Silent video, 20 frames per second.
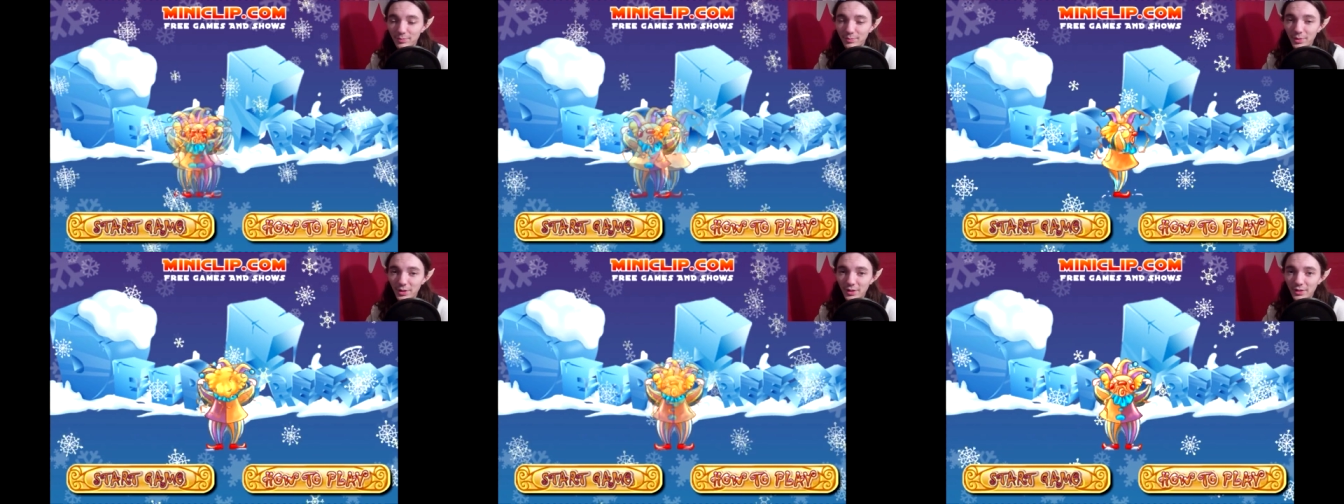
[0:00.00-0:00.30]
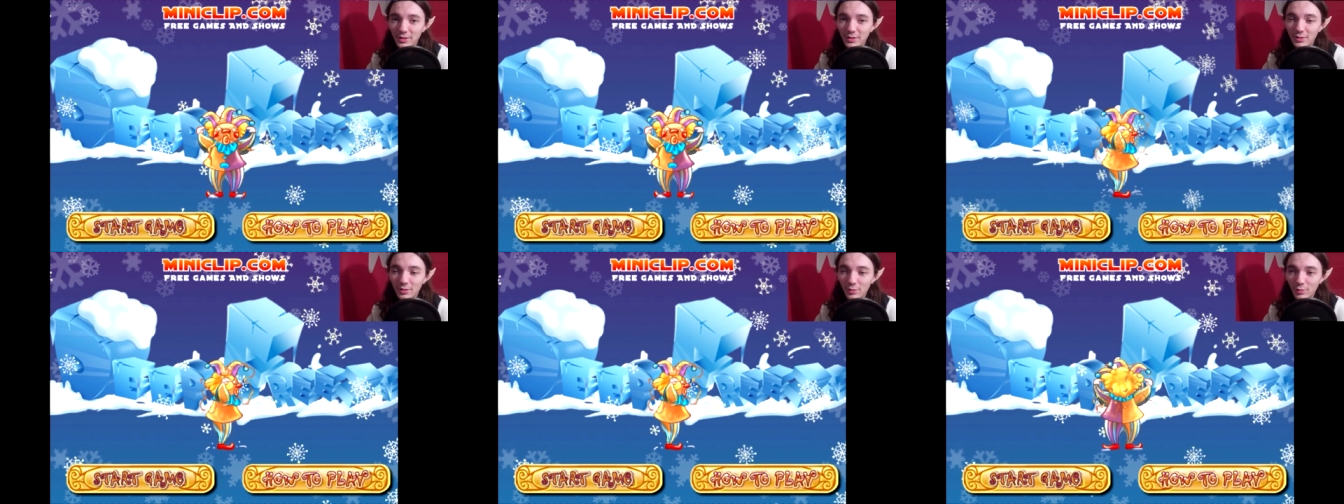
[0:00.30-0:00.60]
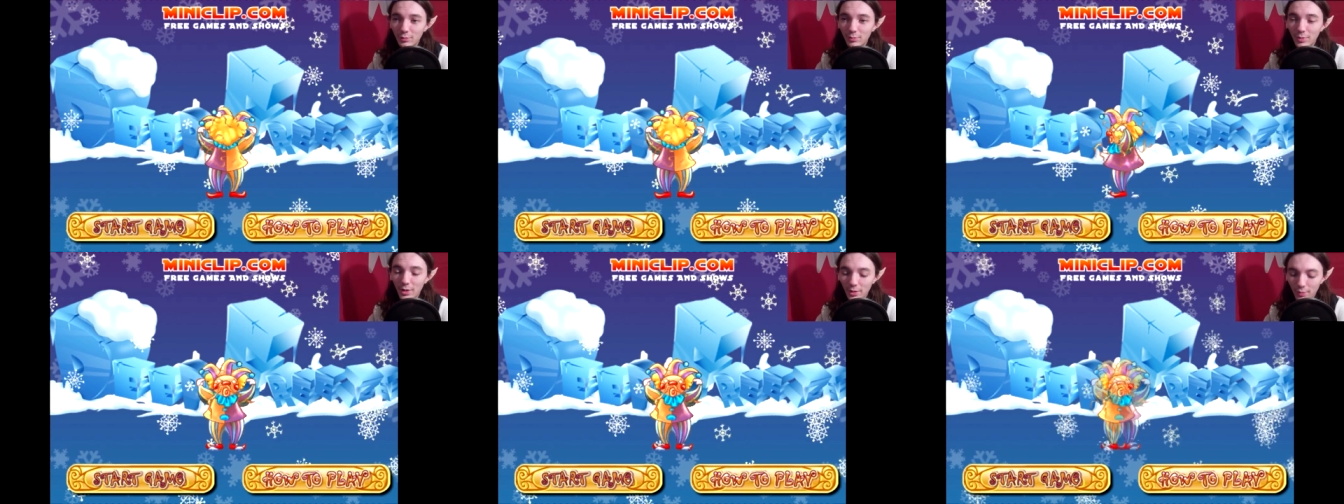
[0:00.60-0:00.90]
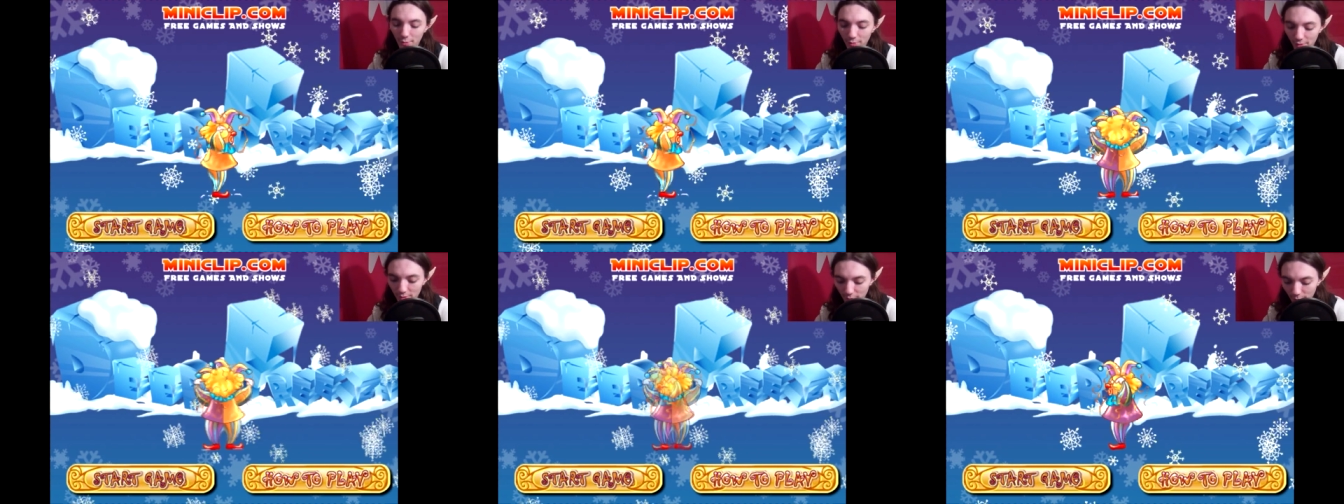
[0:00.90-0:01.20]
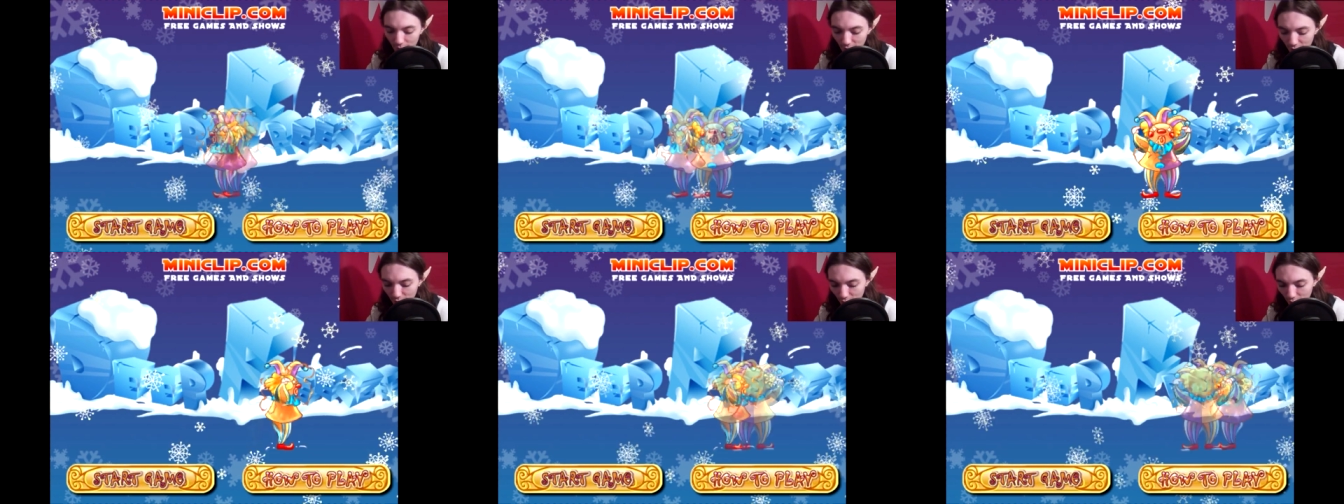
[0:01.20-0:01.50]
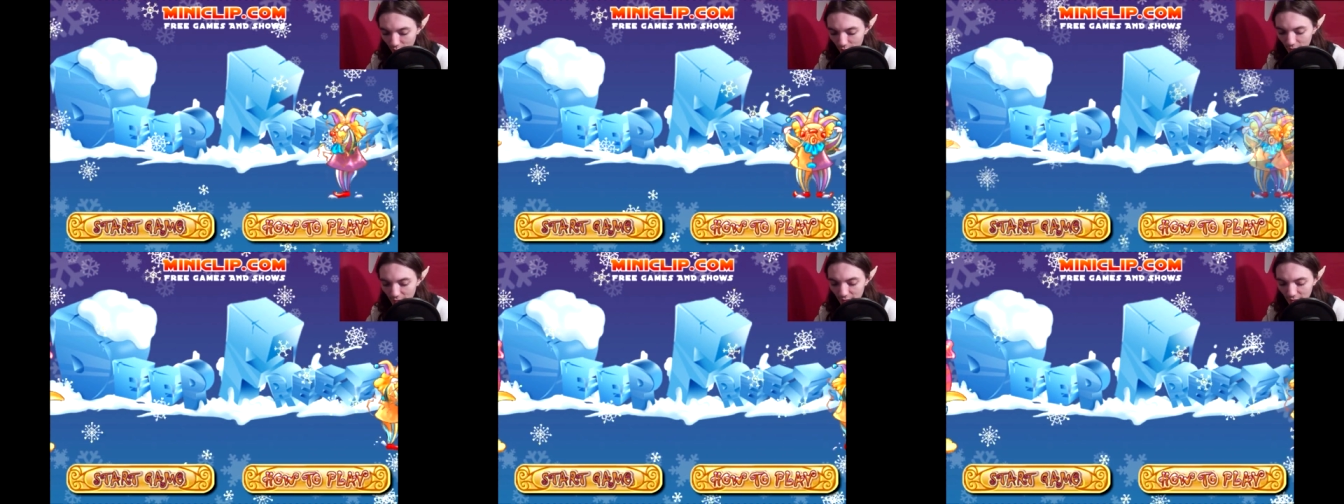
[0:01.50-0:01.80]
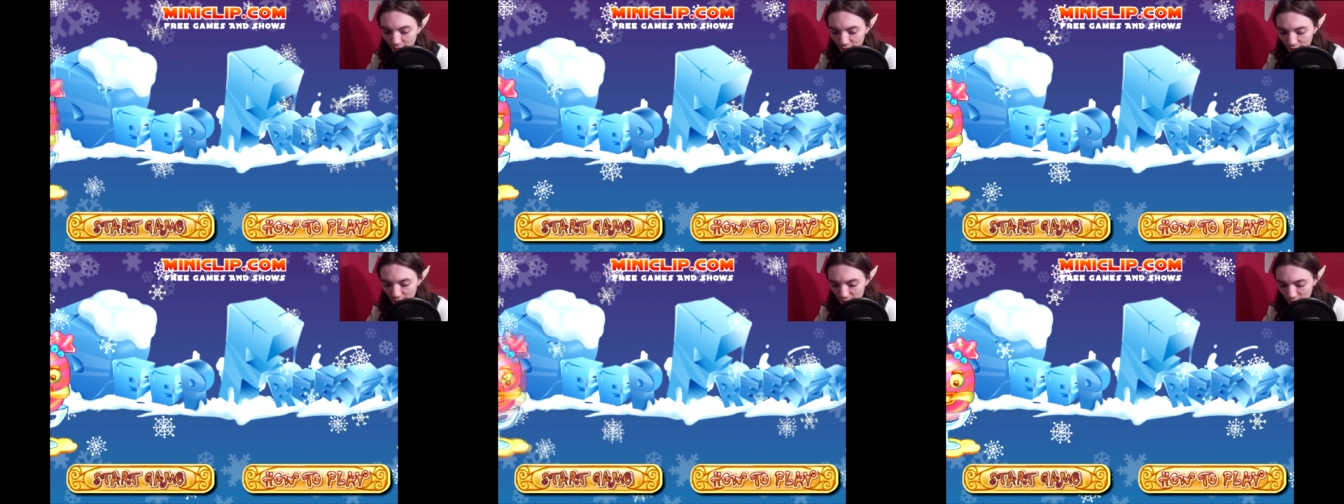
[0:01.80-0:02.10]
Please do bear with me though,
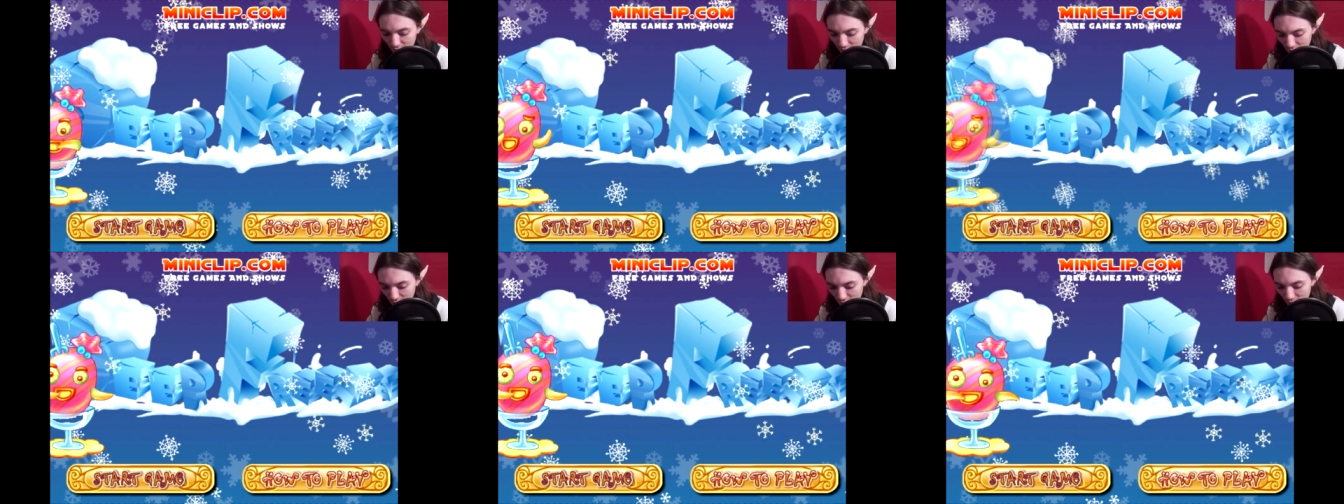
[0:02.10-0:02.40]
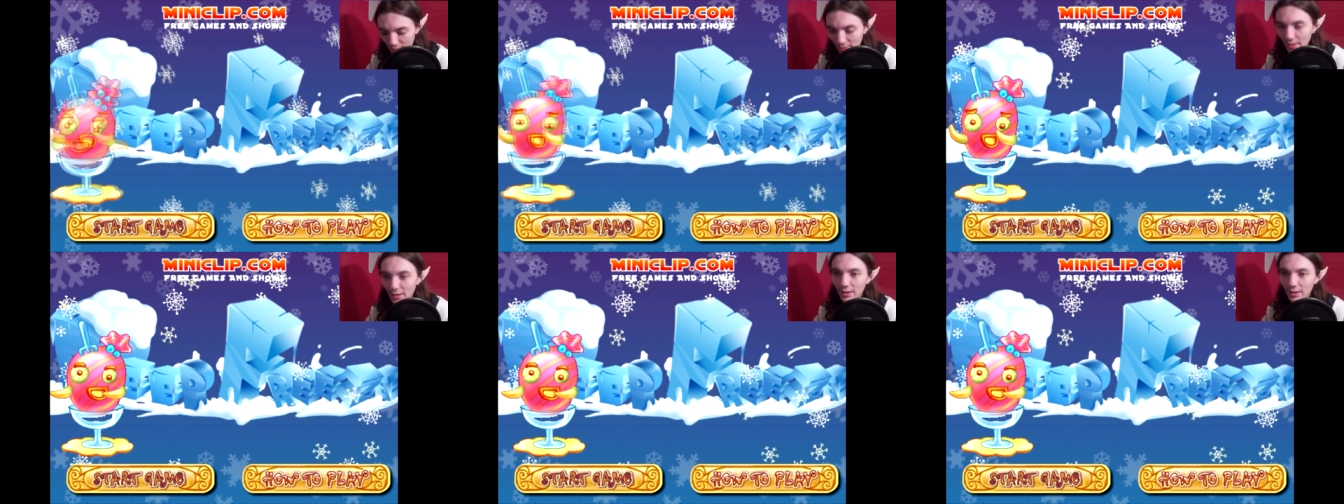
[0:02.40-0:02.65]
because